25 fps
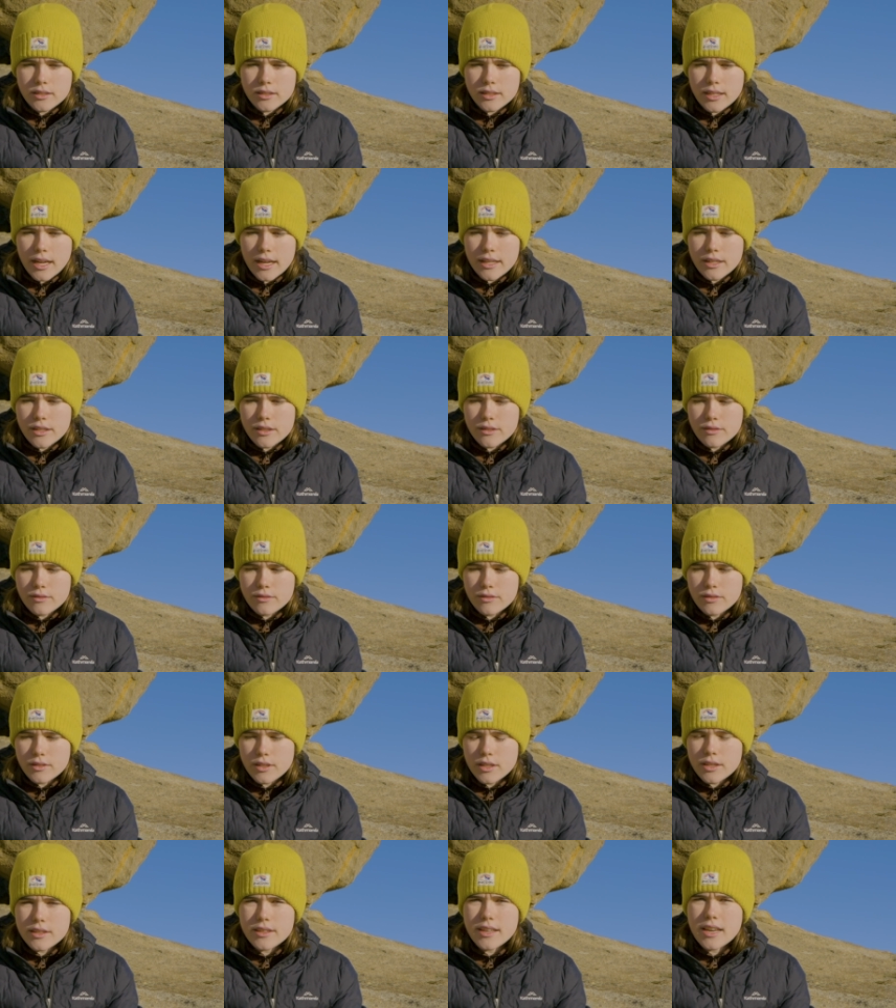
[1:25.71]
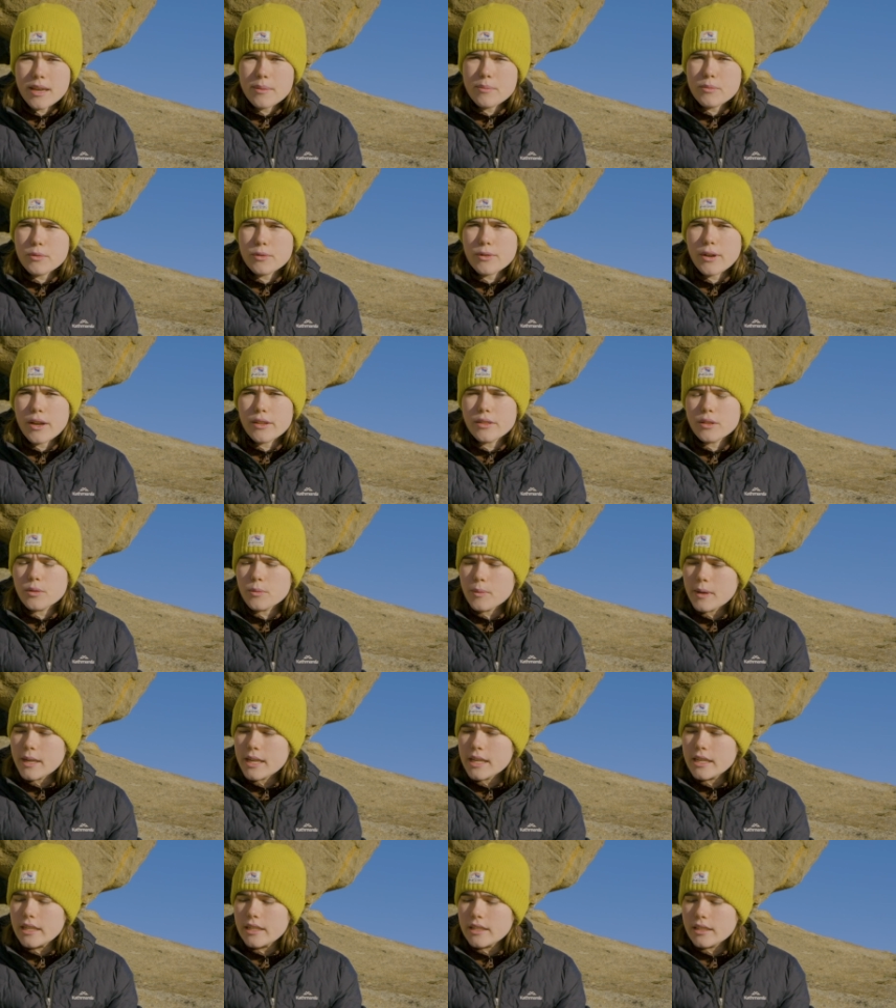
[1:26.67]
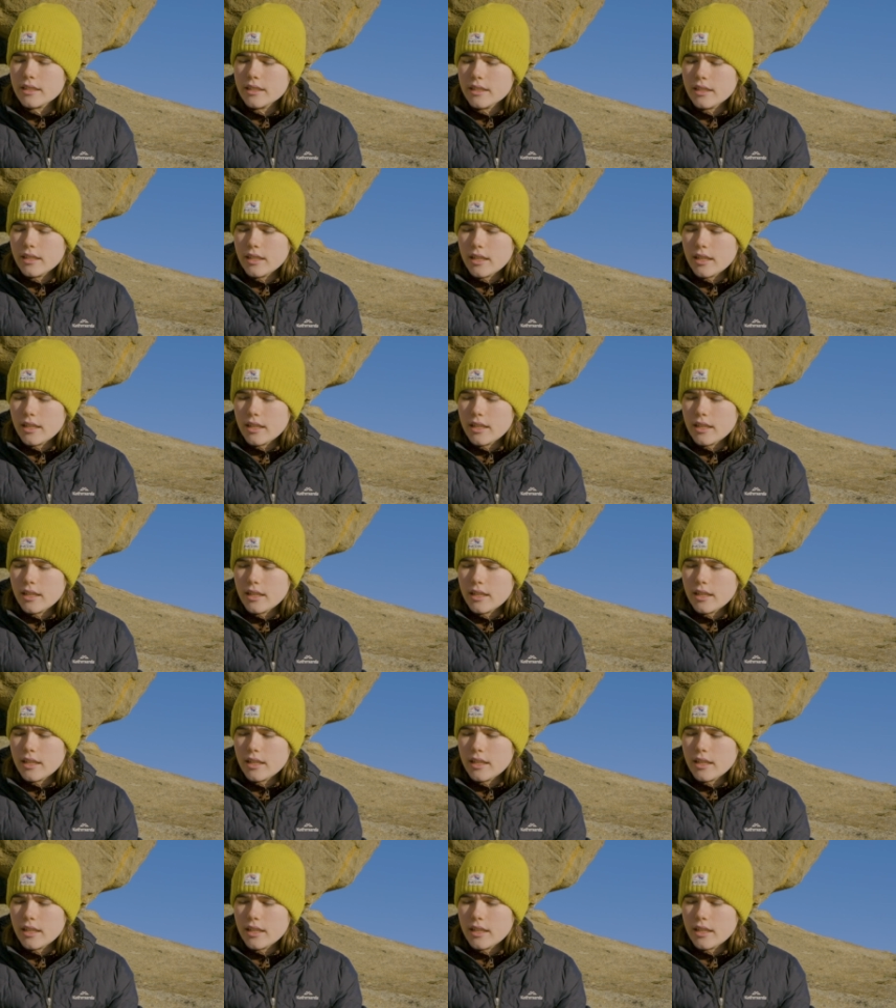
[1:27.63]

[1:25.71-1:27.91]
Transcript: kind of the theme throughout the week